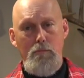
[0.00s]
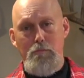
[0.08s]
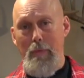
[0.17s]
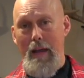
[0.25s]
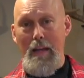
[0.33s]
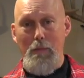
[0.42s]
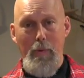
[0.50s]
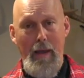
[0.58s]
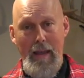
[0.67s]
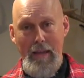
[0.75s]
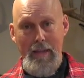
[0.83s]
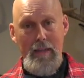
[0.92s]

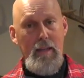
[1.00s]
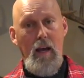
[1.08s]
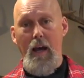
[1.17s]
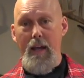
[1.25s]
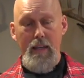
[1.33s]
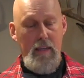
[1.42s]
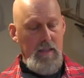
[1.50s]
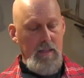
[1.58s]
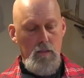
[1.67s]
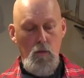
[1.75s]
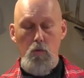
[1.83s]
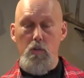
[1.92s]
backpacking,
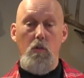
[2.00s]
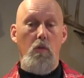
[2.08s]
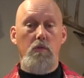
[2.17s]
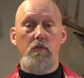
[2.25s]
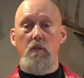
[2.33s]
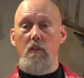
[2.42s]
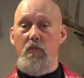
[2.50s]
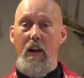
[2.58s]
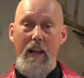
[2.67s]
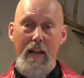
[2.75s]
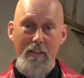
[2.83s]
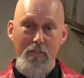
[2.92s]
hiking, or you're going to a
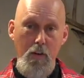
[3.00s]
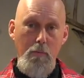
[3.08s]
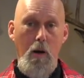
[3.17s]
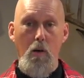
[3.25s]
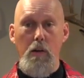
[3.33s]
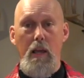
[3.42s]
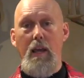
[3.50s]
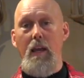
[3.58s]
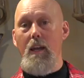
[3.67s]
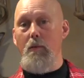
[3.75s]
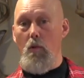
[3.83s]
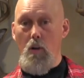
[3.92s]
Friday night football
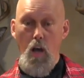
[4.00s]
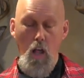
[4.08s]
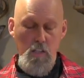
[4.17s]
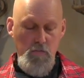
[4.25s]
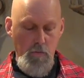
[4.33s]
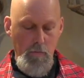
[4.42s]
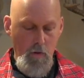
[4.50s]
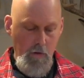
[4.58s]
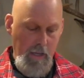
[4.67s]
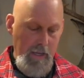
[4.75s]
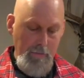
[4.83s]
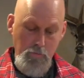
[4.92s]
game or college football
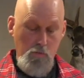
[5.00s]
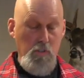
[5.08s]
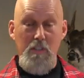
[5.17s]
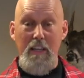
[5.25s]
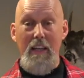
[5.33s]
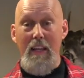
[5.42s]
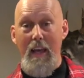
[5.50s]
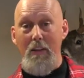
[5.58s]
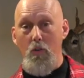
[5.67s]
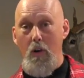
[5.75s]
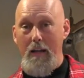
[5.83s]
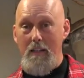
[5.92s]
games or just any
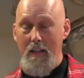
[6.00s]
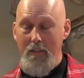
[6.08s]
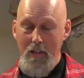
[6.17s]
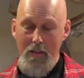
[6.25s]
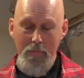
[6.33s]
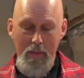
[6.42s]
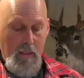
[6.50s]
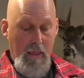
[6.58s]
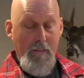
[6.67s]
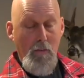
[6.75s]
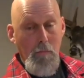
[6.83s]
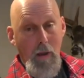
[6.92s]
outdoor activity. They
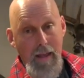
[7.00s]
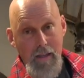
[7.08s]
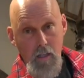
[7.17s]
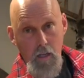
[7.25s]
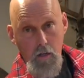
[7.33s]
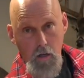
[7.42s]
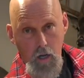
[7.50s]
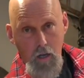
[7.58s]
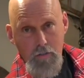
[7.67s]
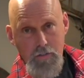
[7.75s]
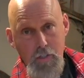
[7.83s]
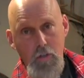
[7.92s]
have a black color
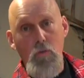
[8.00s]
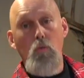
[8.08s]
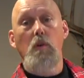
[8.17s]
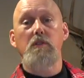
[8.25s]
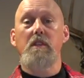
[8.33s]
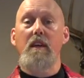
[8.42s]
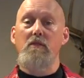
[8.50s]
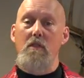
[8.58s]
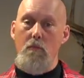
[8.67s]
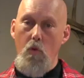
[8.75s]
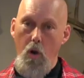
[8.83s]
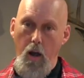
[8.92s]
also, which gives it
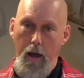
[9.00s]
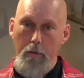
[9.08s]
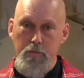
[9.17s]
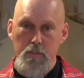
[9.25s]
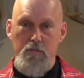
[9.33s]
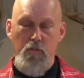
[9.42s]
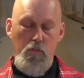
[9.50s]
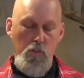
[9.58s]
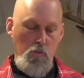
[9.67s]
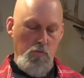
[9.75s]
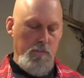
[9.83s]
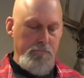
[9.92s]
more options for
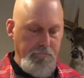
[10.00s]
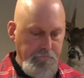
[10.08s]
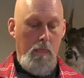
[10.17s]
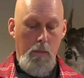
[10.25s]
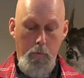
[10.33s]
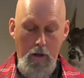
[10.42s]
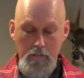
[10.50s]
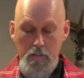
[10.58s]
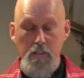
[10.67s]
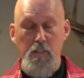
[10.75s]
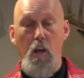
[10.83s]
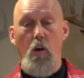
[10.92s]
use. The price on
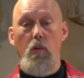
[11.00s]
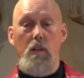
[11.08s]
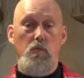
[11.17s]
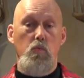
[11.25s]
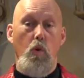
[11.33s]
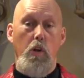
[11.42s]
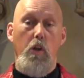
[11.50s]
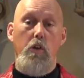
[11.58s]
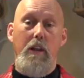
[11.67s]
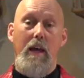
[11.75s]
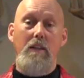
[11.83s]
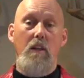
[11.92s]
this coat is
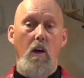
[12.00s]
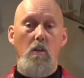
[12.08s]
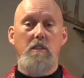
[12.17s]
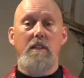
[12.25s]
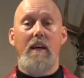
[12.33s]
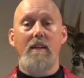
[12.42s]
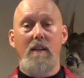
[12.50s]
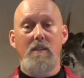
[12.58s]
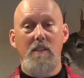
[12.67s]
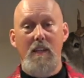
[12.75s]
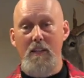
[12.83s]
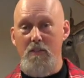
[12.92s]

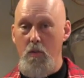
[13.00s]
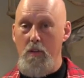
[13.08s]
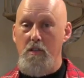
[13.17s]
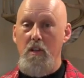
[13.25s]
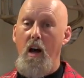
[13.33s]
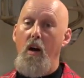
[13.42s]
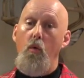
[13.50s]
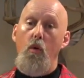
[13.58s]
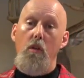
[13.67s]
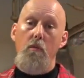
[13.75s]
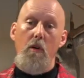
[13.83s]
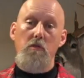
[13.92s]
$109.99, so it's not one
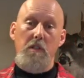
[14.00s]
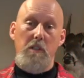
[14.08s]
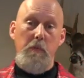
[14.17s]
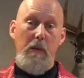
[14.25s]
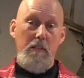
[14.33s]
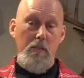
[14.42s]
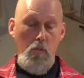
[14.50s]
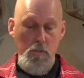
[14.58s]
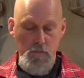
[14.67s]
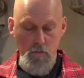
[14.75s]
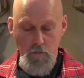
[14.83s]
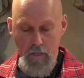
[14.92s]
of the most expensive
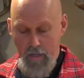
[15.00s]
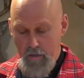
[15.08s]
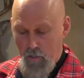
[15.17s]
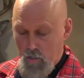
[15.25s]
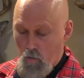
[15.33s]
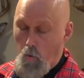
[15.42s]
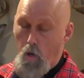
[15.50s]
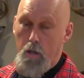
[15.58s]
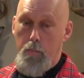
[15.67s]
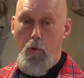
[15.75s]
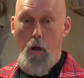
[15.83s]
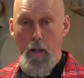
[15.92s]
ones. So you got a good
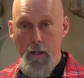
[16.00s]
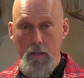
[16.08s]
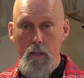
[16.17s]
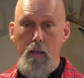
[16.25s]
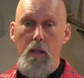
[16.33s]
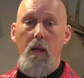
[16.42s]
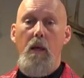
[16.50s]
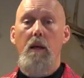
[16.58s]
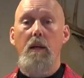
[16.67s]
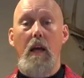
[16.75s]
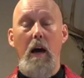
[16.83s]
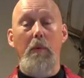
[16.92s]
quality product
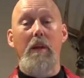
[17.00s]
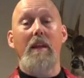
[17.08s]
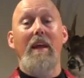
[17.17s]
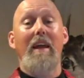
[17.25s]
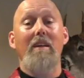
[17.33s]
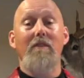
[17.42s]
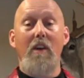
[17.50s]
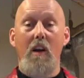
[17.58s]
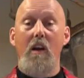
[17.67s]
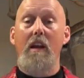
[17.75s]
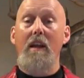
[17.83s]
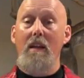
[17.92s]
coming in at a
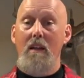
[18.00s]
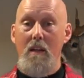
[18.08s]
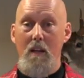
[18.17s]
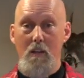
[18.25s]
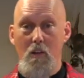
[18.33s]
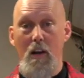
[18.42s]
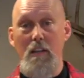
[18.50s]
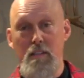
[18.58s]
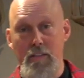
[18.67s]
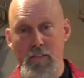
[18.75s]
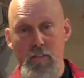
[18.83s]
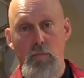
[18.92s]
very
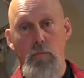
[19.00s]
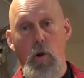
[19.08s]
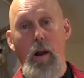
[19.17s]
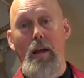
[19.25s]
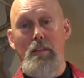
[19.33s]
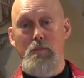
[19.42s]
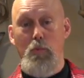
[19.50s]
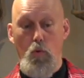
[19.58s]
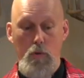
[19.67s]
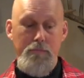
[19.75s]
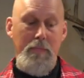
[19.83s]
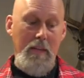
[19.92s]
aggressive price
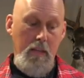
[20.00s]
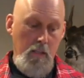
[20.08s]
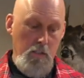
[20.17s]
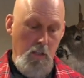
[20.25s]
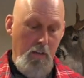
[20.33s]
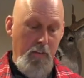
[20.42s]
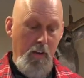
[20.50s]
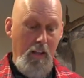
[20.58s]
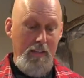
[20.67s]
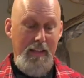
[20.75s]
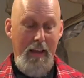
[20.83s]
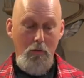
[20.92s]
point. So I felt
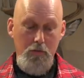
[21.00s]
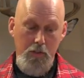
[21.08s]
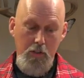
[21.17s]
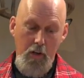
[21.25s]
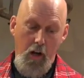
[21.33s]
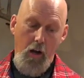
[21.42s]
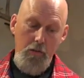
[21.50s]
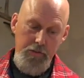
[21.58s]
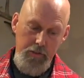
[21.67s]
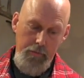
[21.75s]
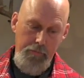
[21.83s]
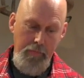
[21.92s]
like that was good also.